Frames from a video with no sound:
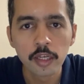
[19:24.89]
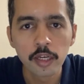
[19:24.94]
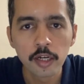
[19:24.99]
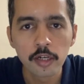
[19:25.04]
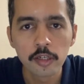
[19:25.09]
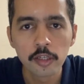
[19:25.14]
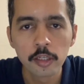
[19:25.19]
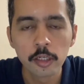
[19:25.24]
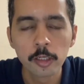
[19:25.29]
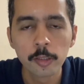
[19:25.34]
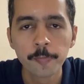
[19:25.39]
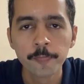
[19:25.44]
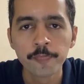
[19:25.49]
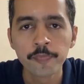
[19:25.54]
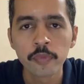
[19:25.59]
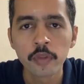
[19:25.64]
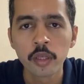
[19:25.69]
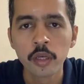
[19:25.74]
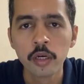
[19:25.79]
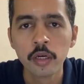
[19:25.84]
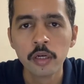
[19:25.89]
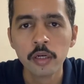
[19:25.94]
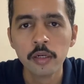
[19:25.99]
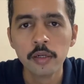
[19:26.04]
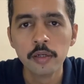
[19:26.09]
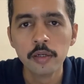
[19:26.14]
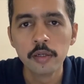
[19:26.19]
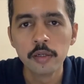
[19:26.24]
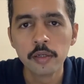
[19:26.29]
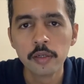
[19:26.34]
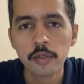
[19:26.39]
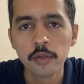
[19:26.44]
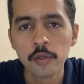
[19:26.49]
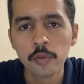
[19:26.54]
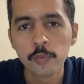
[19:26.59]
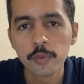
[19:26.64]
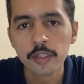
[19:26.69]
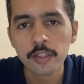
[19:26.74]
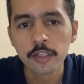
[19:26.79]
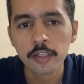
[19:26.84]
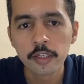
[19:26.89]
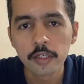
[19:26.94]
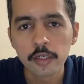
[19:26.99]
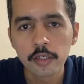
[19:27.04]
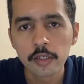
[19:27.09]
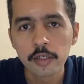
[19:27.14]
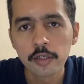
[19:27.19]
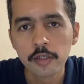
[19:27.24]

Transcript: at here, we think